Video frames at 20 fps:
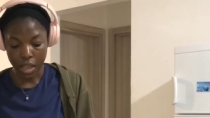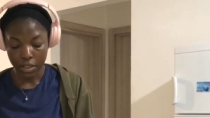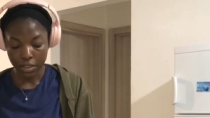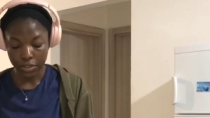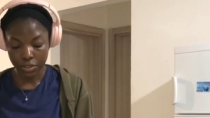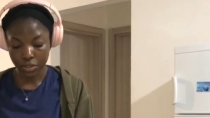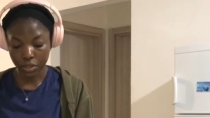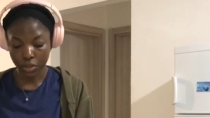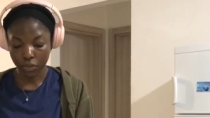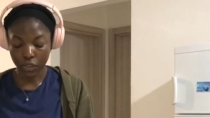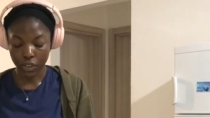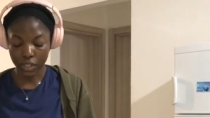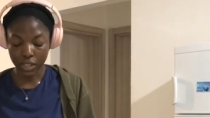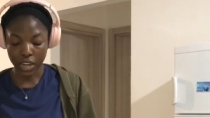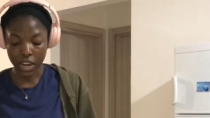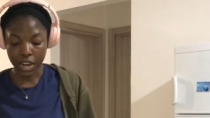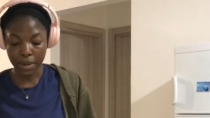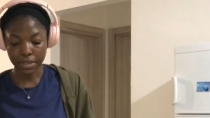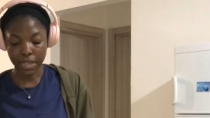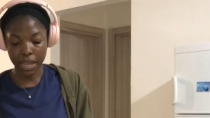so for the
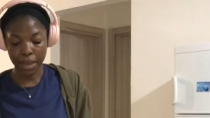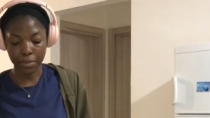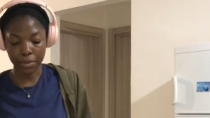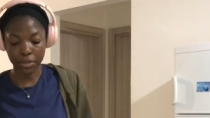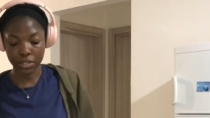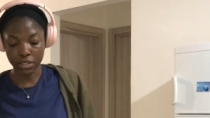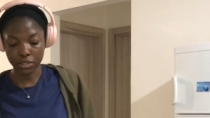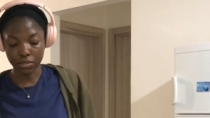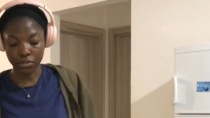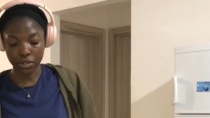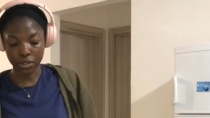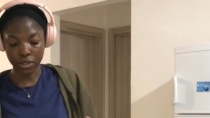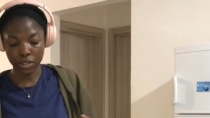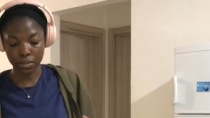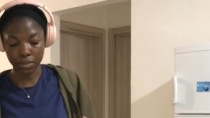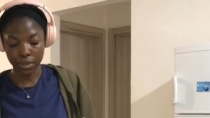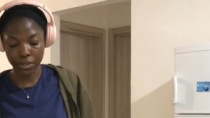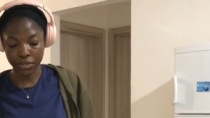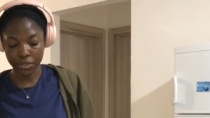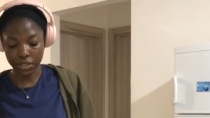herbs i'm using
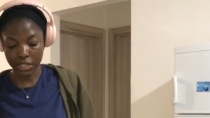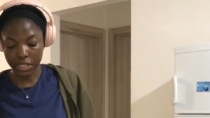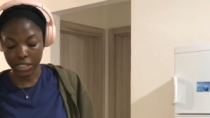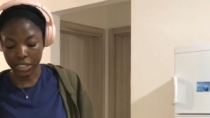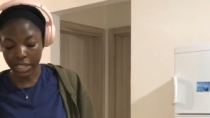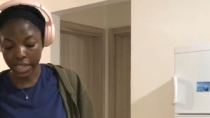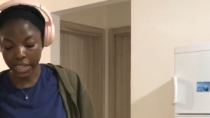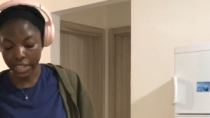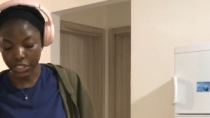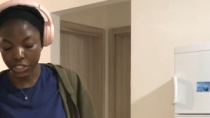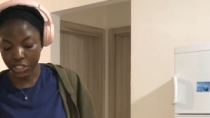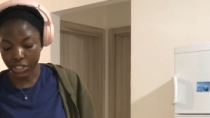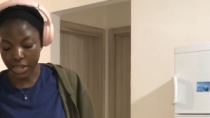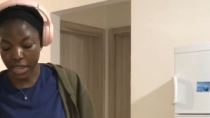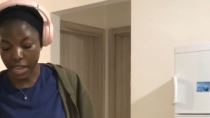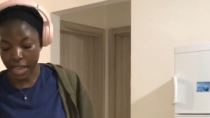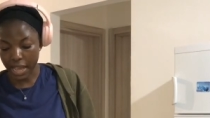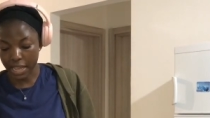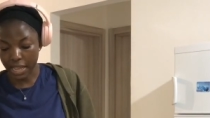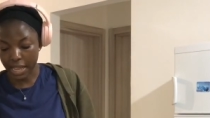rosemary sage
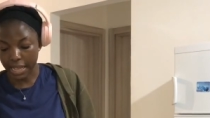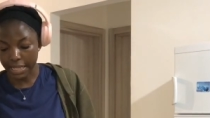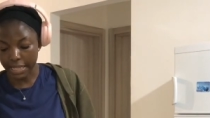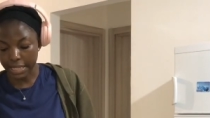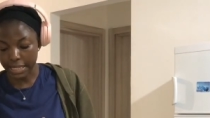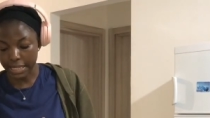and